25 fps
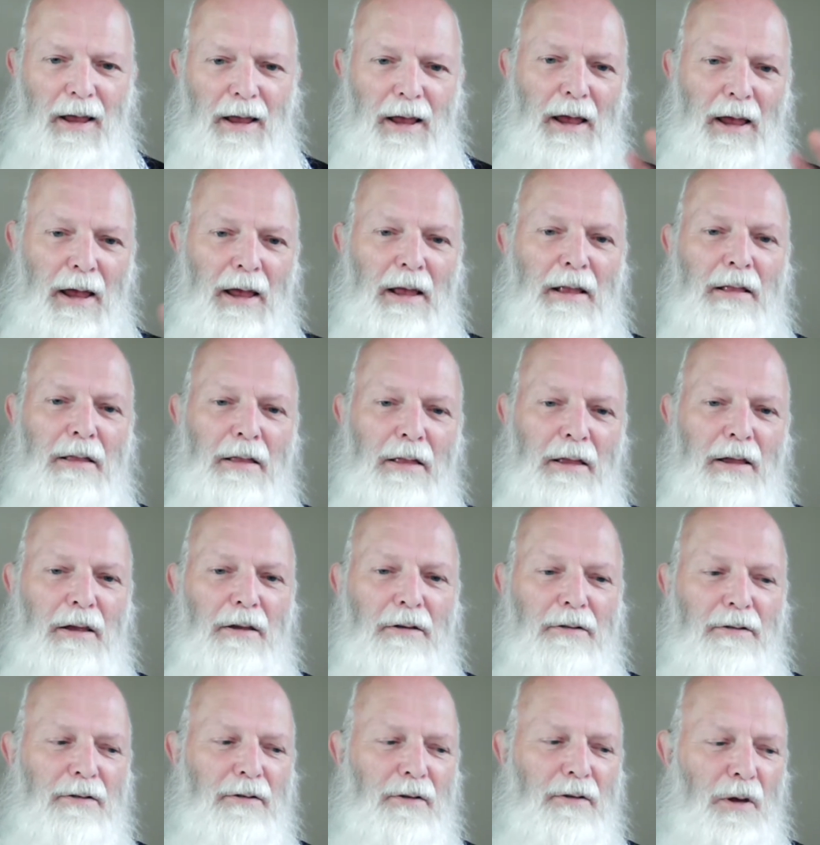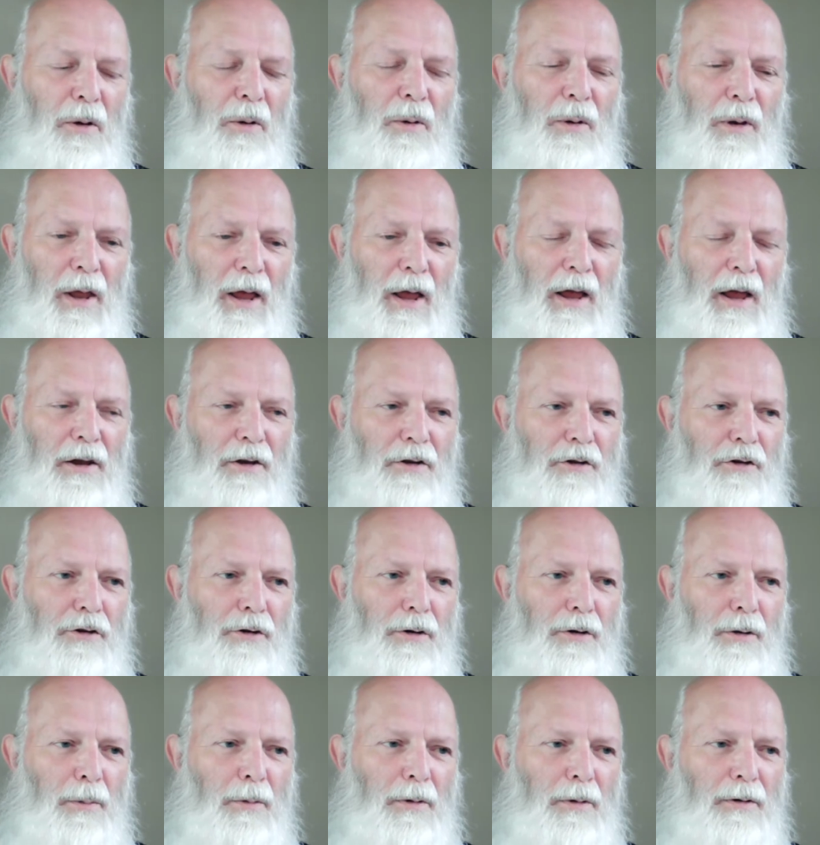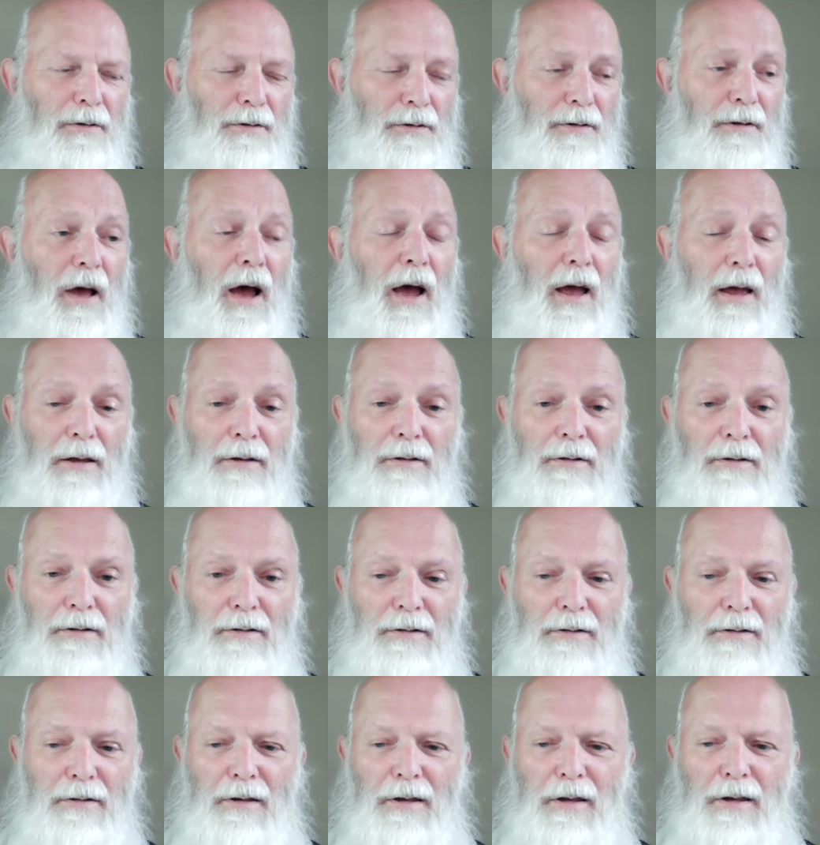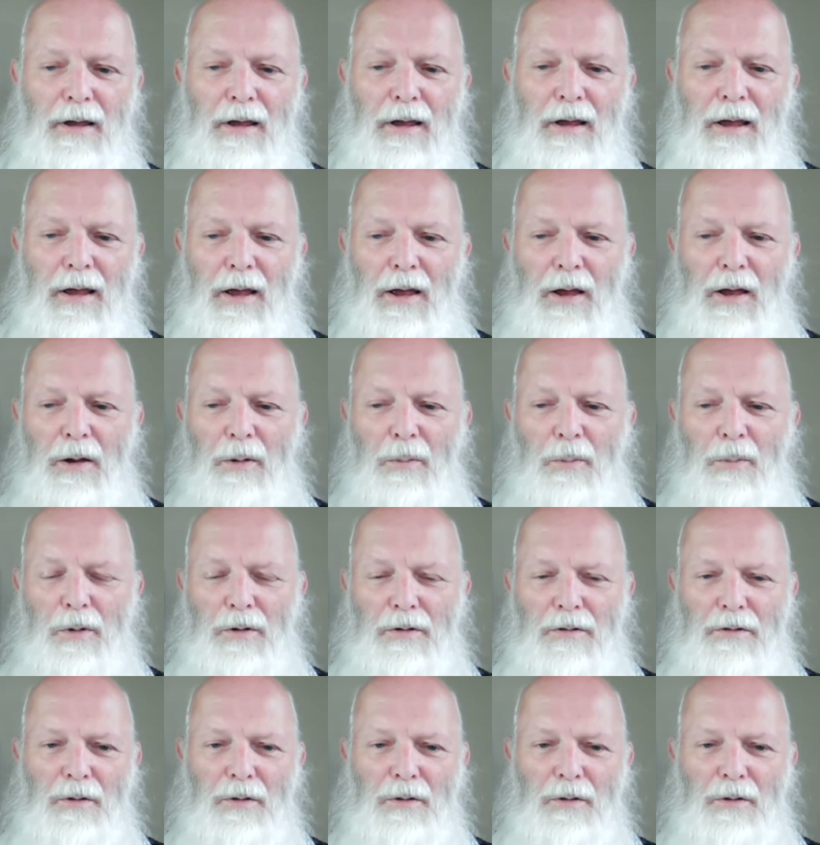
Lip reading: in their Stone Age science were